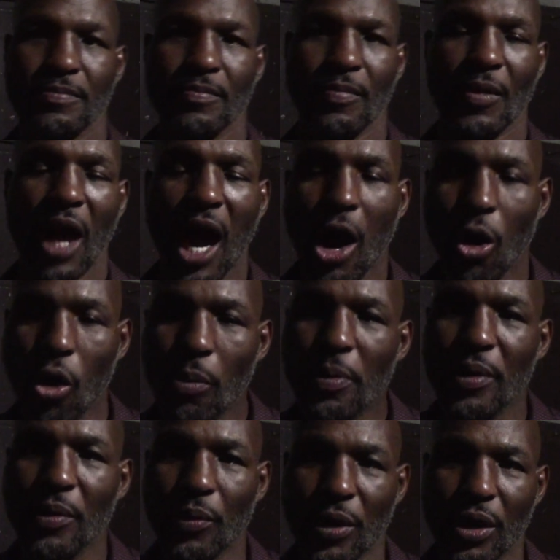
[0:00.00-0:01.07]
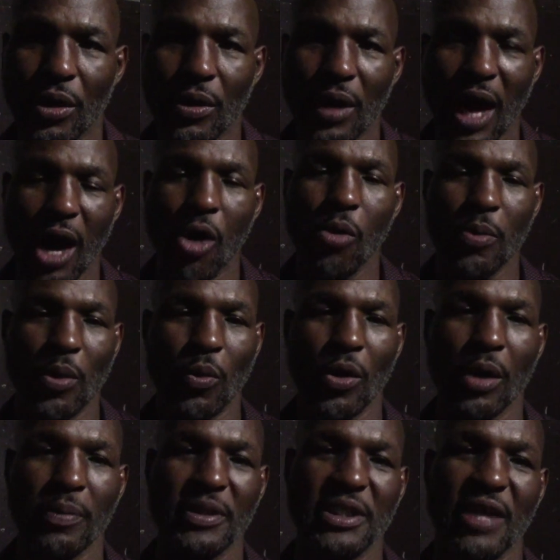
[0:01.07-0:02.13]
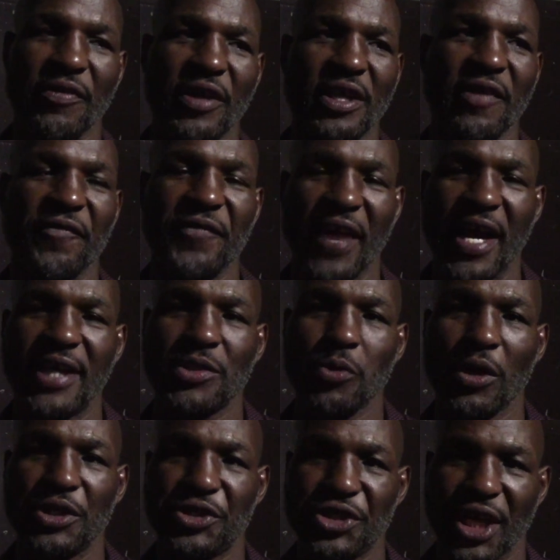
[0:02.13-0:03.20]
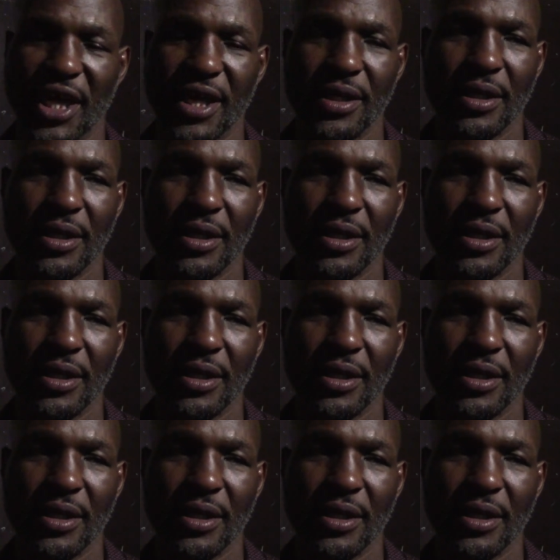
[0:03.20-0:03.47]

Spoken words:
I hope it will, because I think the fans want to see it,